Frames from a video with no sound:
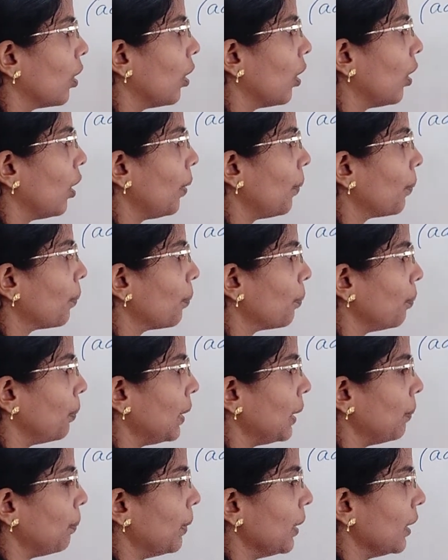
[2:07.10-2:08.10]
or
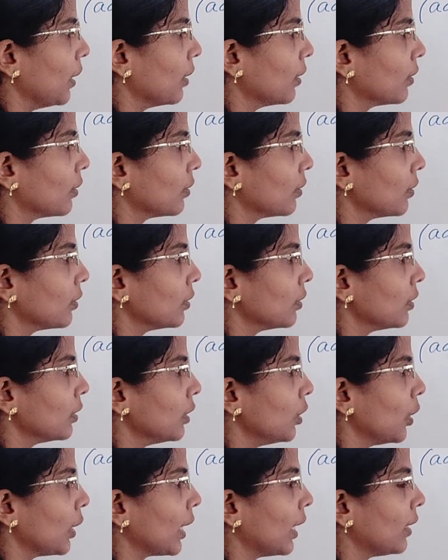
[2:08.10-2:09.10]
BB.
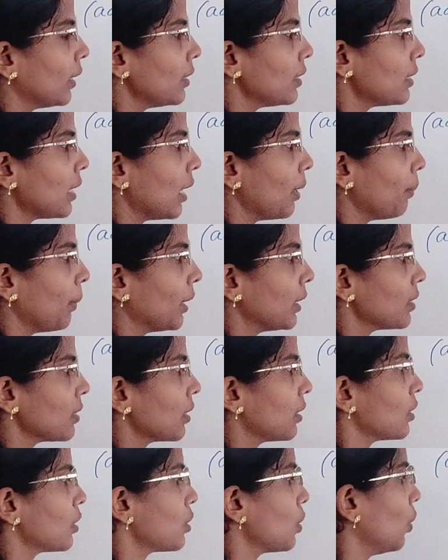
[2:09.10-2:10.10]
You get the same
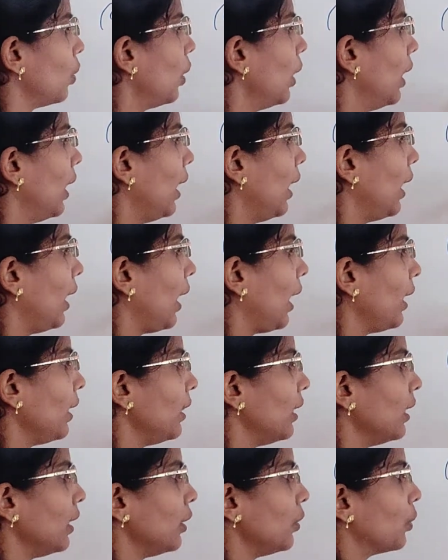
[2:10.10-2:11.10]
answer. So,
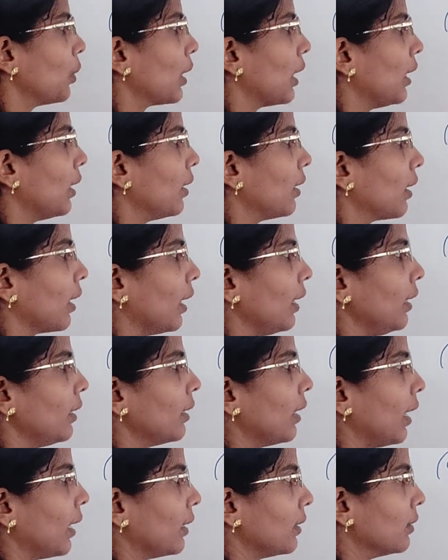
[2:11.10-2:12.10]
either you can
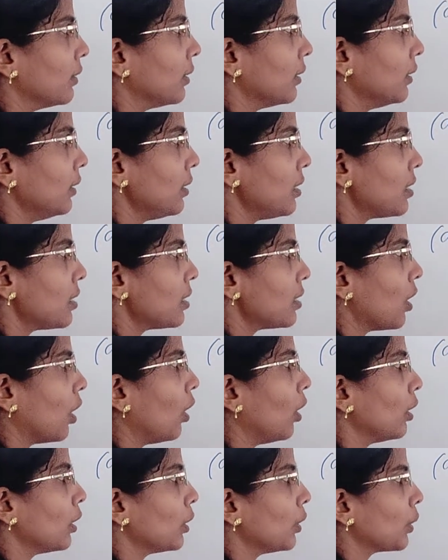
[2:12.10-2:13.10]
write like this
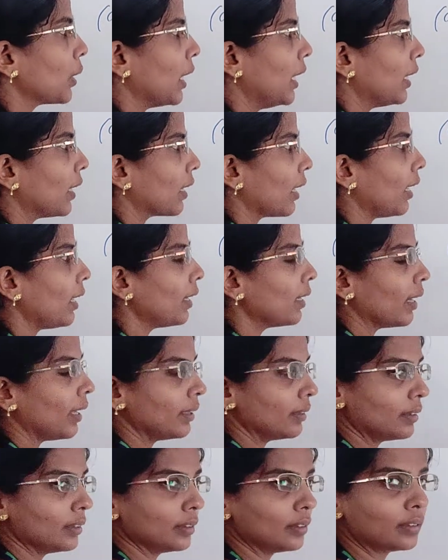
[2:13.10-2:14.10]
or you can write
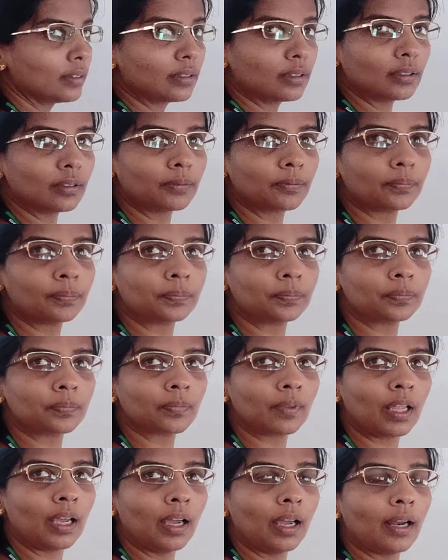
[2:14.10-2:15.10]
like
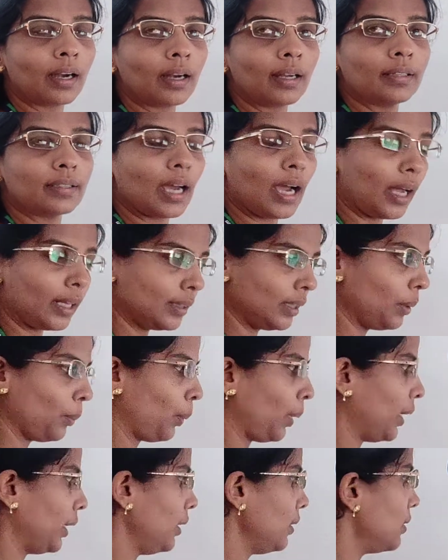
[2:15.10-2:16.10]
this. Right?
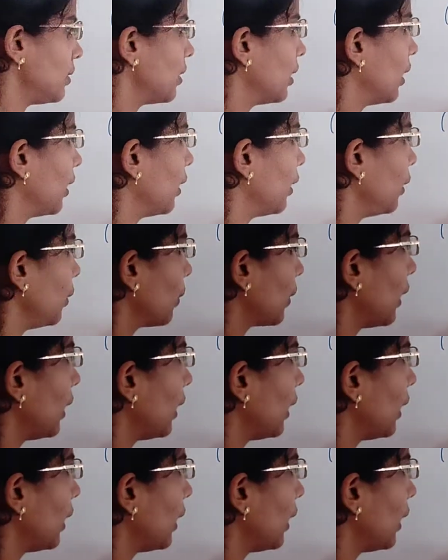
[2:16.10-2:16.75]
Otherwise, you